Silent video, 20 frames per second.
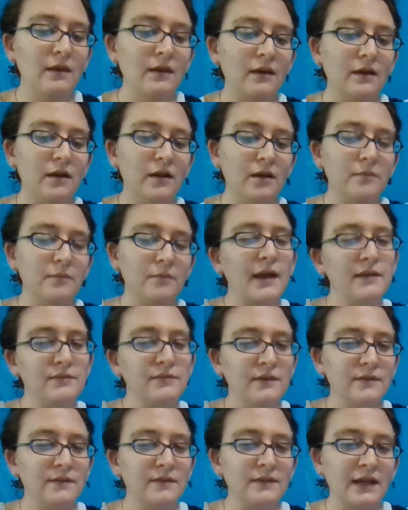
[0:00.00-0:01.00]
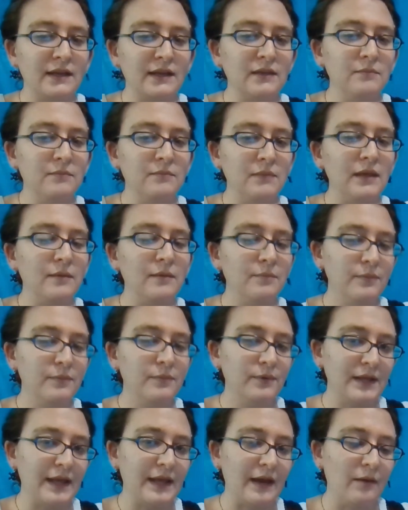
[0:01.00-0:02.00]
I found that can be
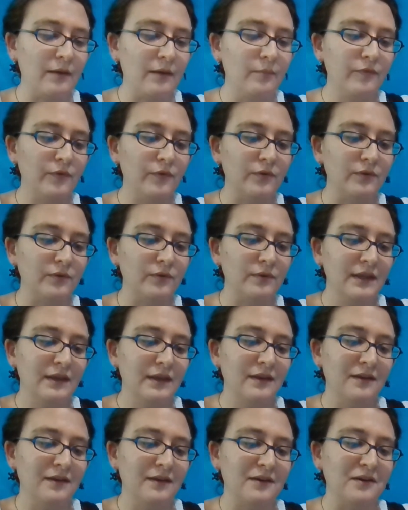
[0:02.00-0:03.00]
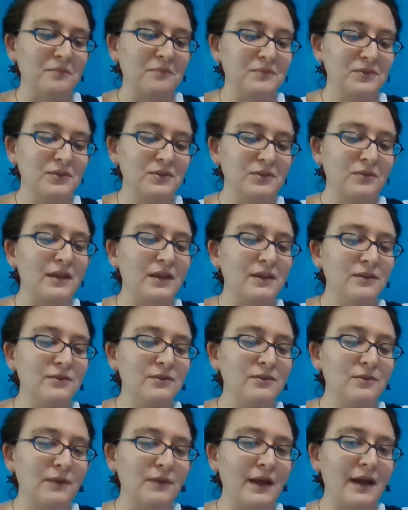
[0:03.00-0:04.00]
pretty helpful so that you
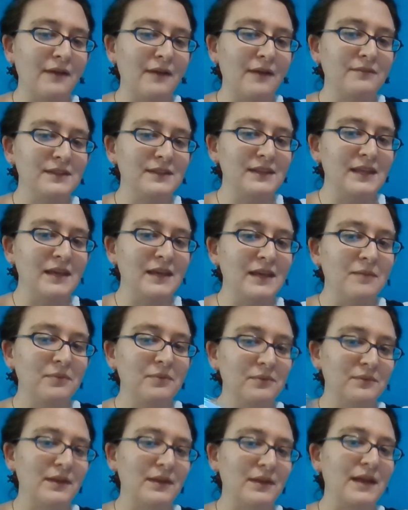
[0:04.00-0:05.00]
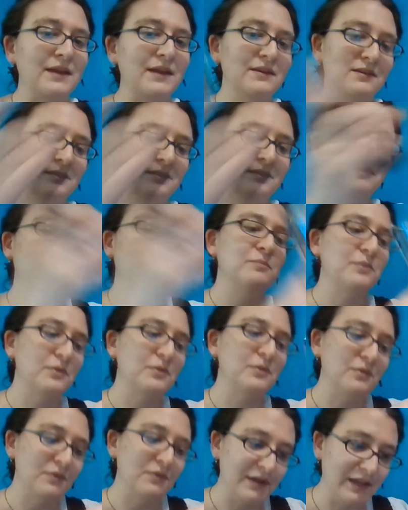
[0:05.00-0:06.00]
don't have to keep like
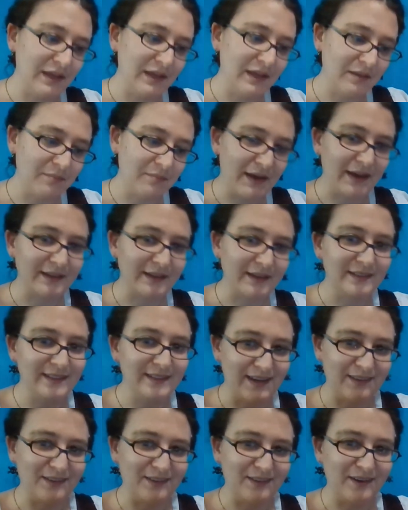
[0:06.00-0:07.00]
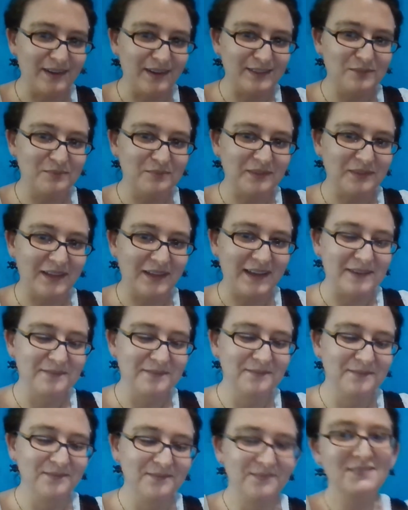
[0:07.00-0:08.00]
putting it back together as you play.
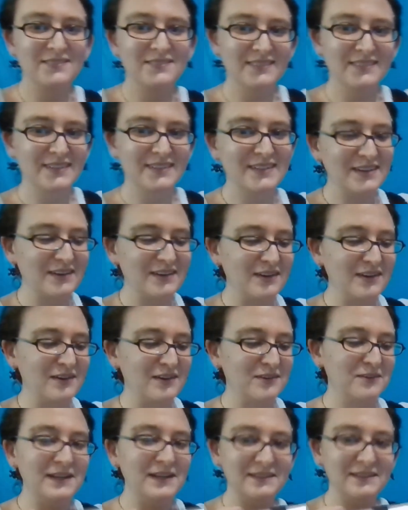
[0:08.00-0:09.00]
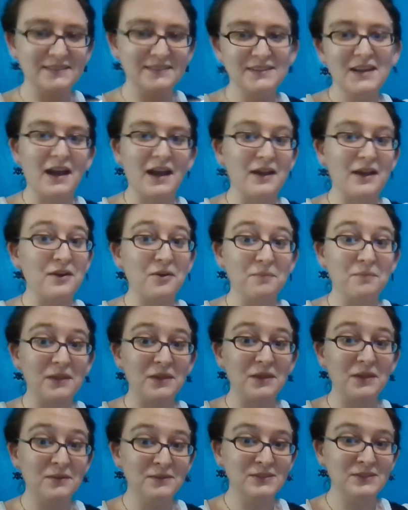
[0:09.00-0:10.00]
All right, I hope that
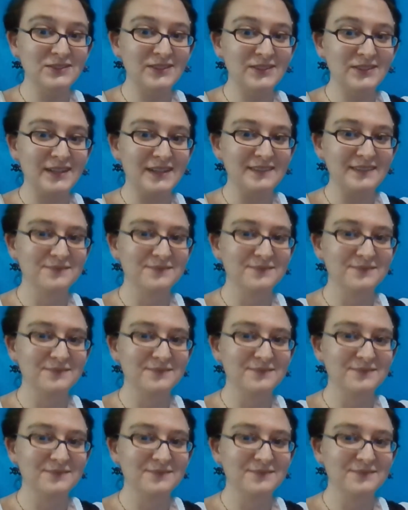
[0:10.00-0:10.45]
you enjoy.